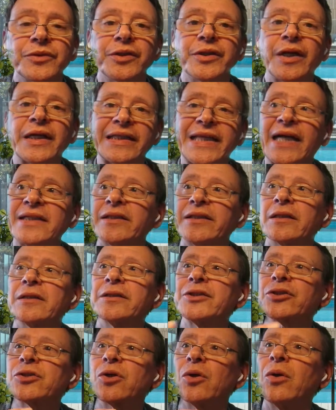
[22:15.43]
The
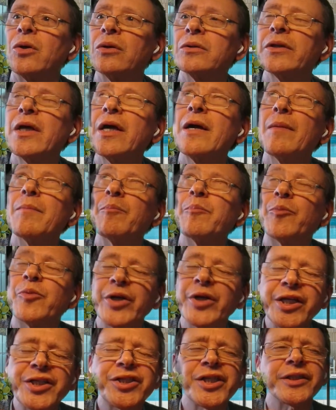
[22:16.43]
article is called
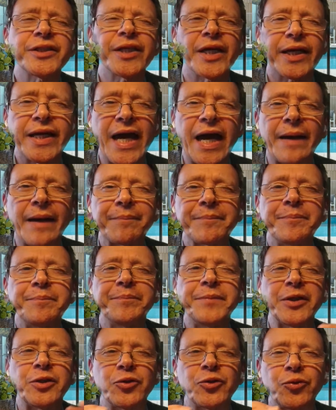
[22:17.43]
Bridging the Gap
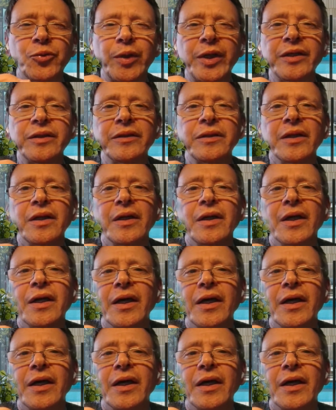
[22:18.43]
Between